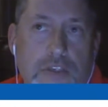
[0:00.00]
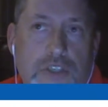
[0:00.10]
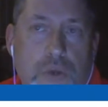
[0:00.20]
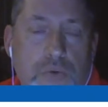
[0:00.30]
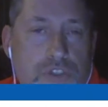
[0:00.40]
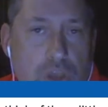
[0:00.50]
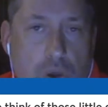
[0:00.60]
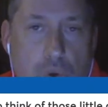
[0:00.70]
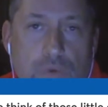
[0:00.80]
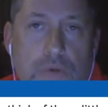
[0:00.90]
So
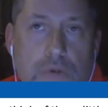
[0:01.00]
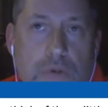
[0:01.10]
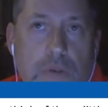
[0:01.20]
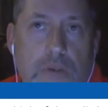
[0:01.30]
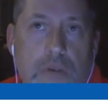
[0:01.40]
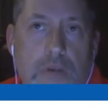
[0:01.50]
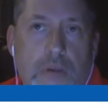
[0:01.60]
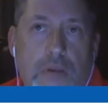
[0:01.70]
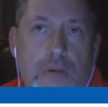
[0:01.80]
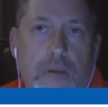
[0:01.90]
don't
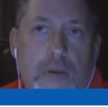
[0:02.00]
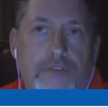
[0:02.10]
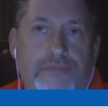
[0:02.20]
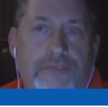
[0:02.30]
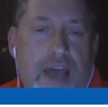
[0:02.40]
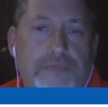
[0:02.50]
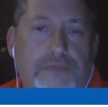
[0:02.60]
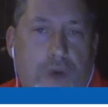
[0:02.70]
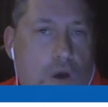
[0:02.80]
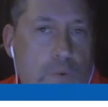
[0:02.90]
find
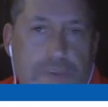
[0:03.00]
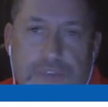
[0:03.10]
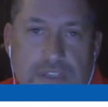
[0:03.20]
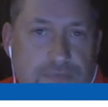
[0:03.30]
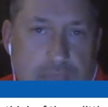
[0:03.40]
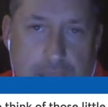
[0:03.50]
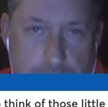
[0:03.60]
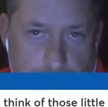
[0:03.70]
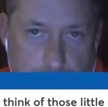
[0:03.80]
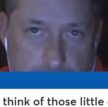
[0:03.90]
fault with this
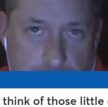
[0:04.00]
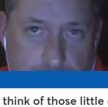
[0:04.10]
family.